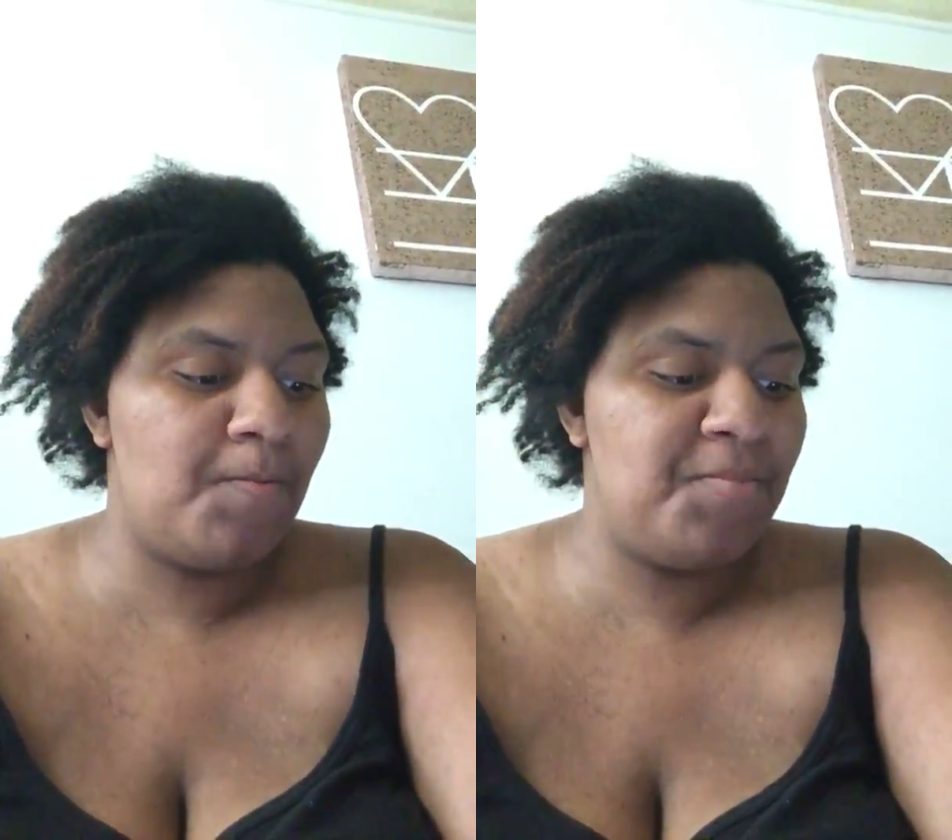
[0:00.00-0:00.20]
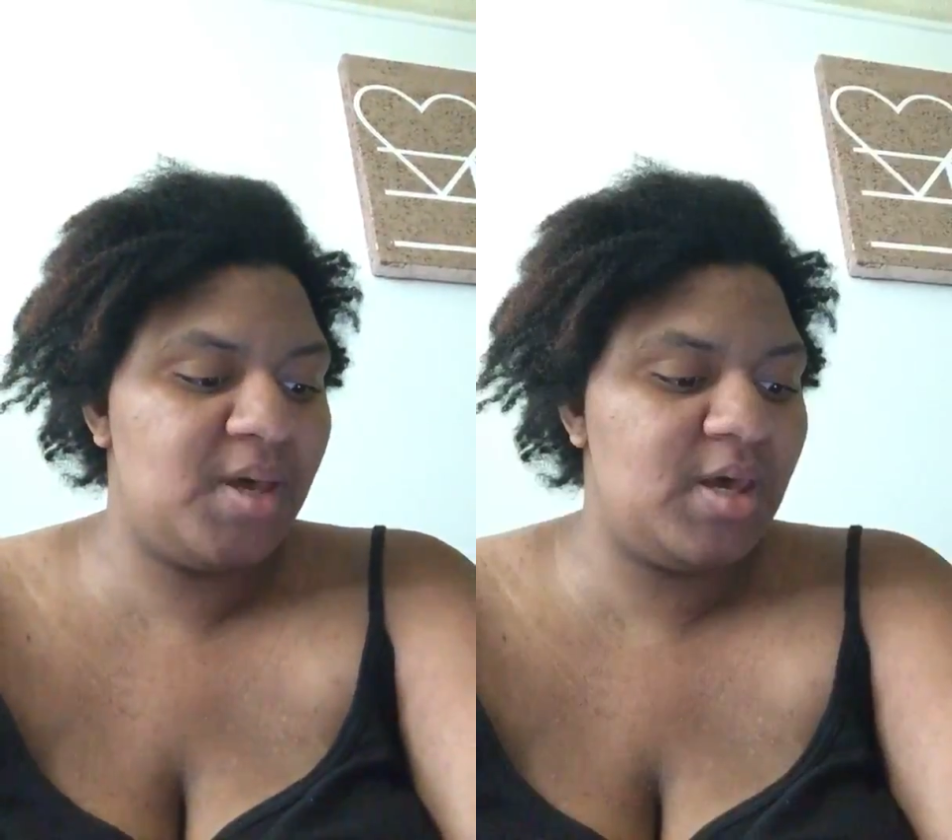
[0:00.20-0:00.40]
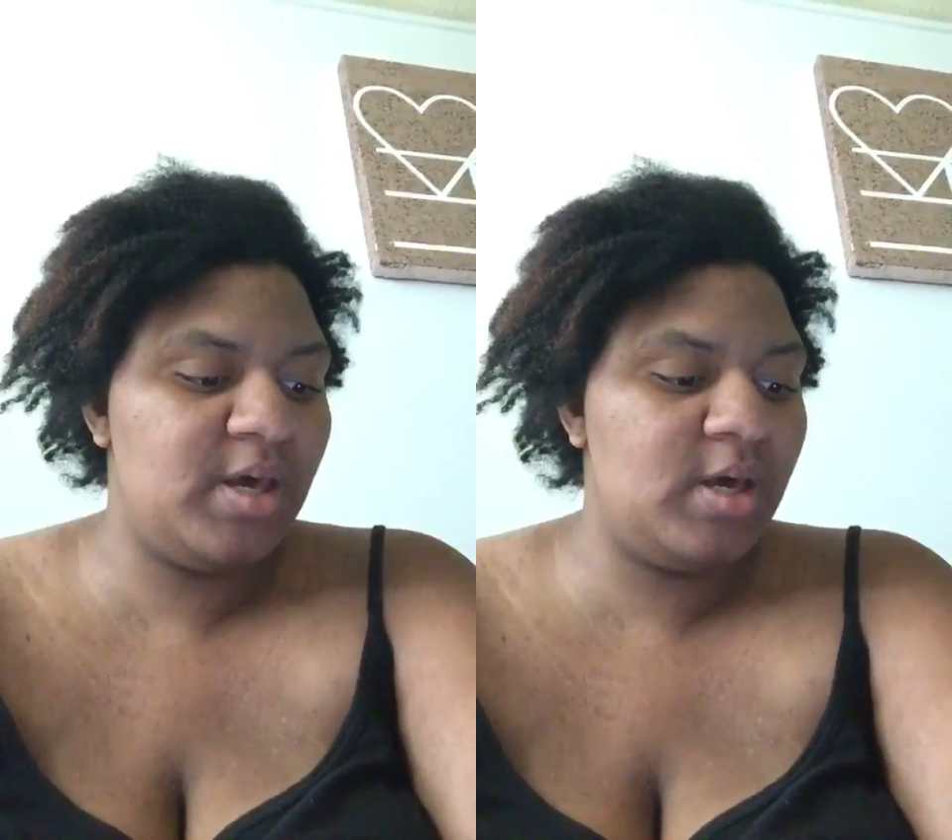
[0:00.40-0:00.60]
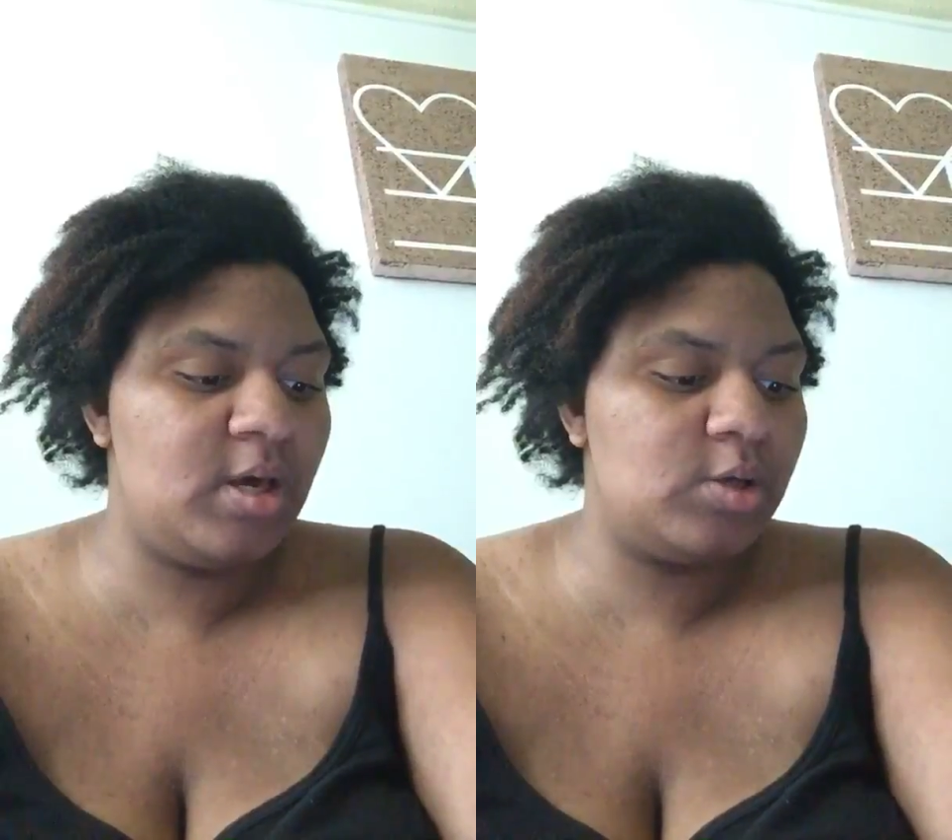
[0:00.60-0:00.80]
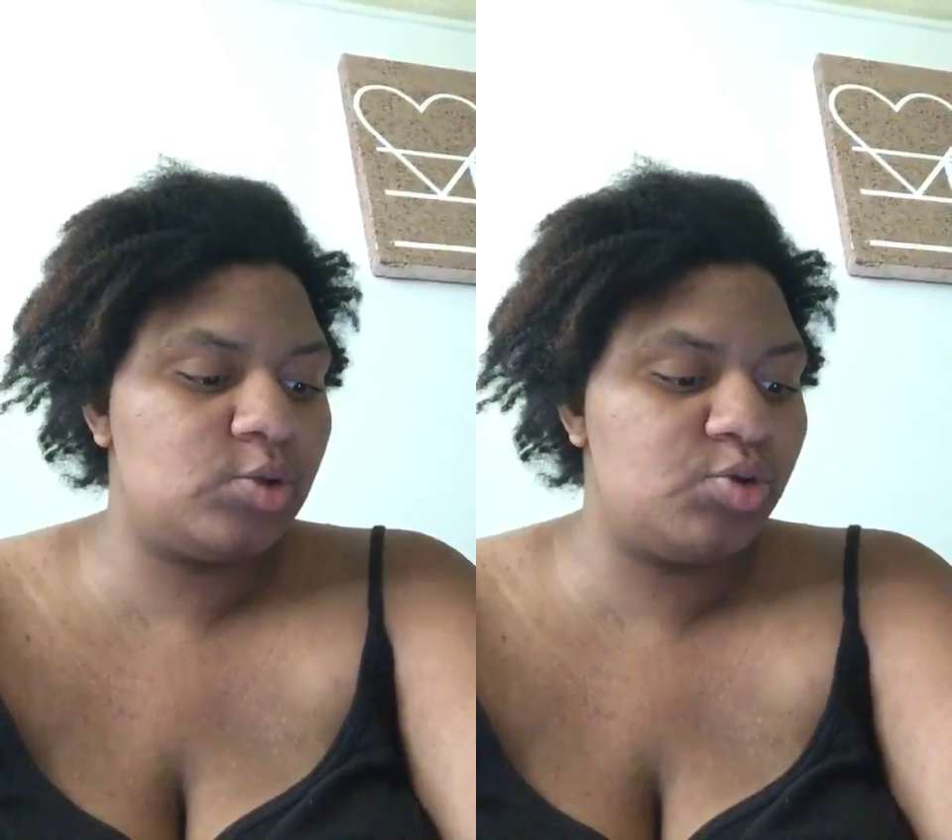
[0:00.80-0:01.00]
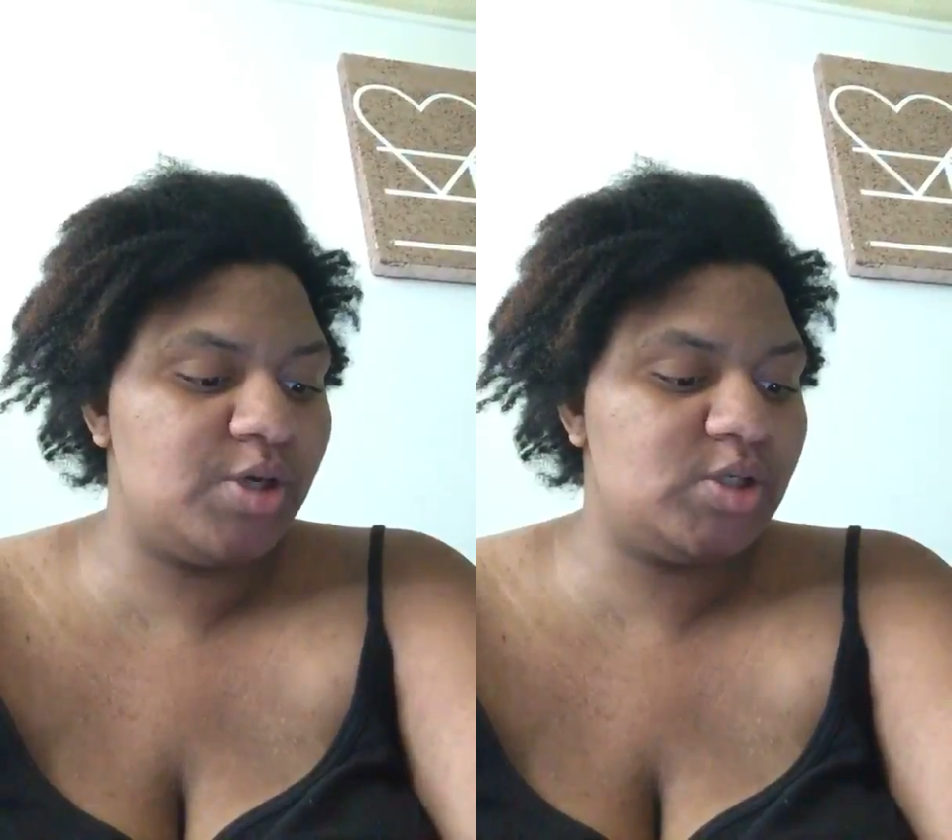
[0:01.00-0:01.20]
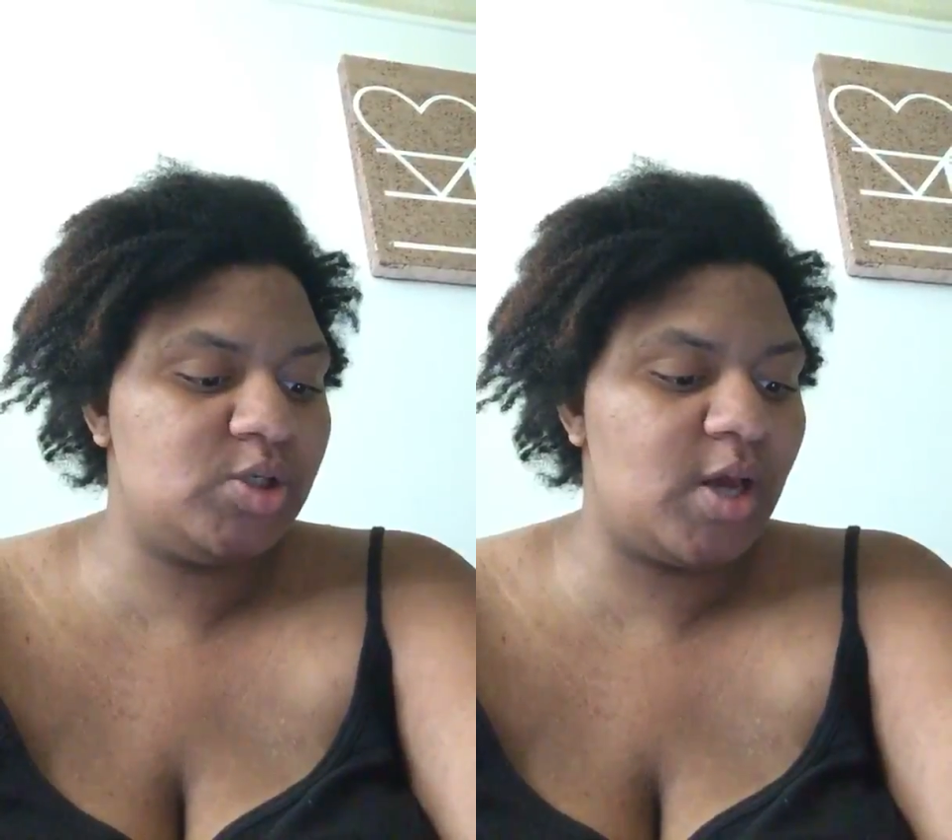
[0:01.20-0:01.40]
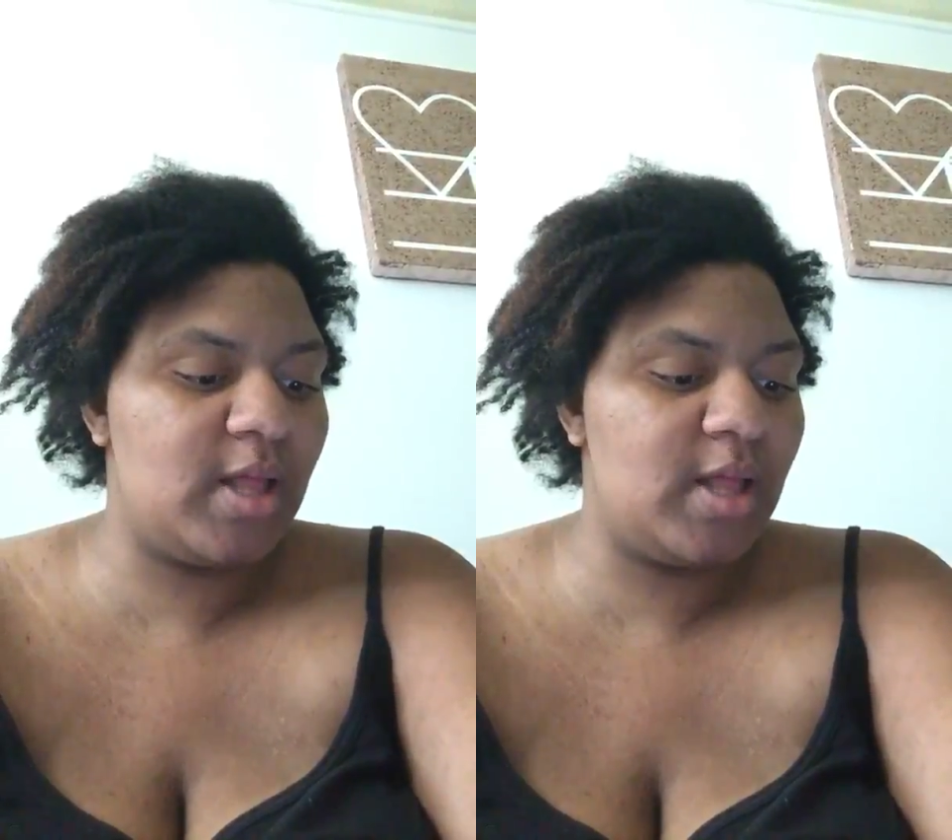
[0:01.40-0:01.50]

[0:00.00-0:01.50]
Mickey, Trish,